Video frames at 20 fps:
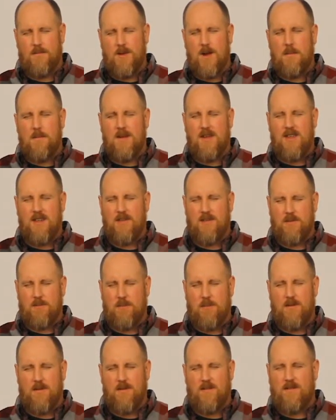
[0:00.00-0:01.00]
come
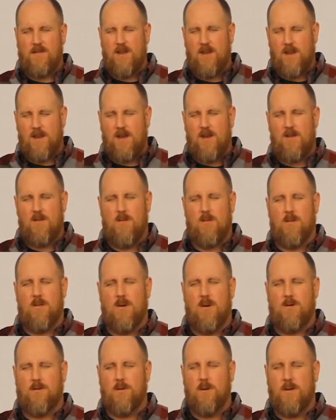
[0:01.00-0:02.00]
against with our sin or
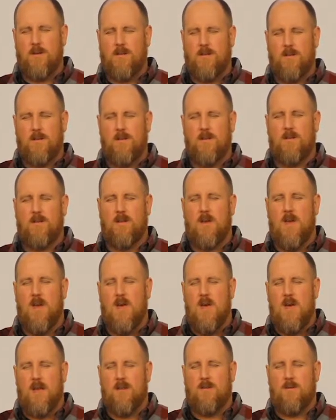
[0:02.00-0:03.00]
our choices.
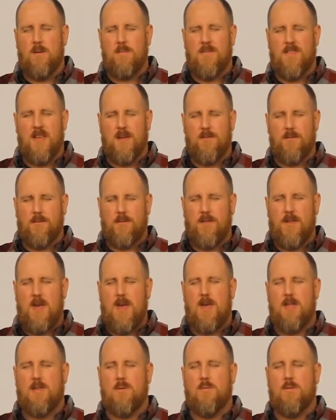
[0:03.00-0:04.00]
And so I'm thankful for
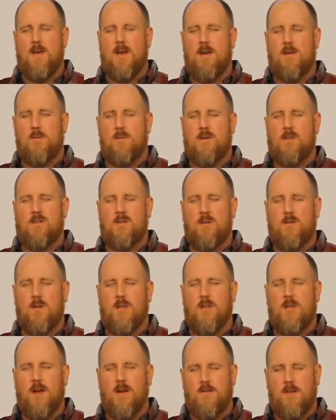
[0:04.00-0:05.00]
that we serve
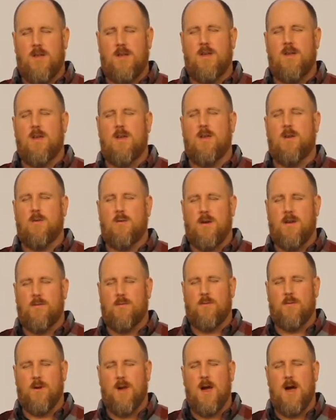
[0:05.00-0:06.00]
a loving and
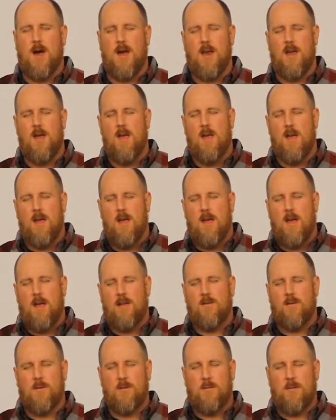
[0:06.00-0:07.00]
graceful God.
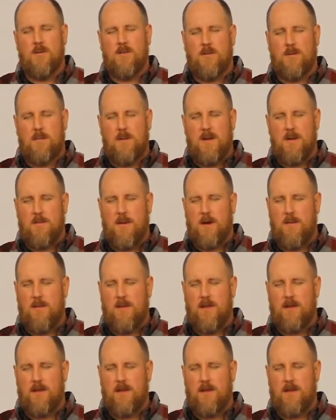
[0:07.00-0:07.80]
And so as we just speak about